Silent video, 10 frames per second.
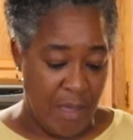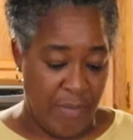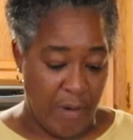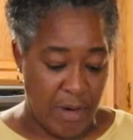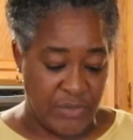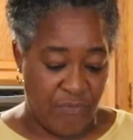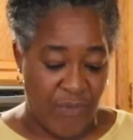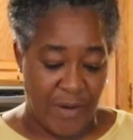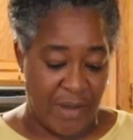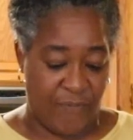There
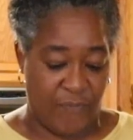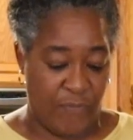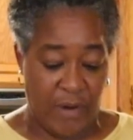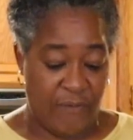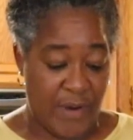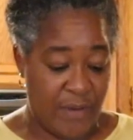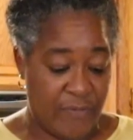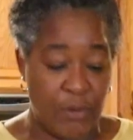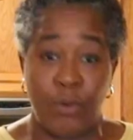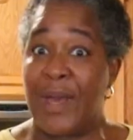are very
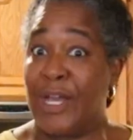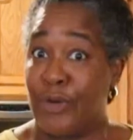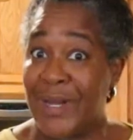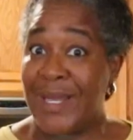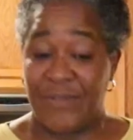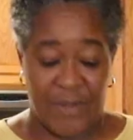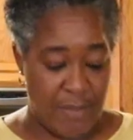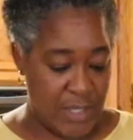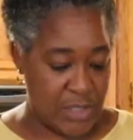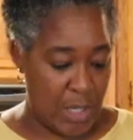few ingredients in
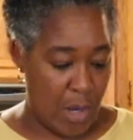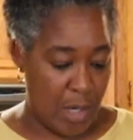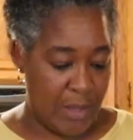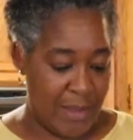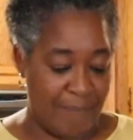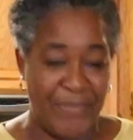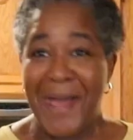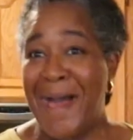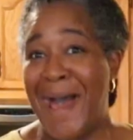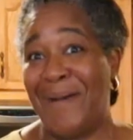this, and all of them
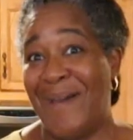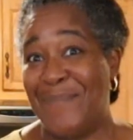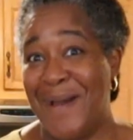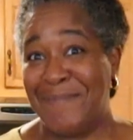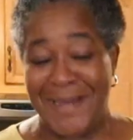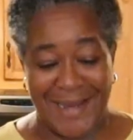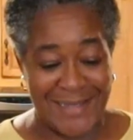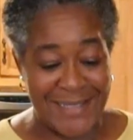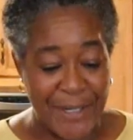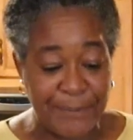I don't have a problem eating.
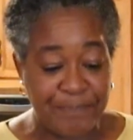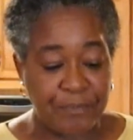So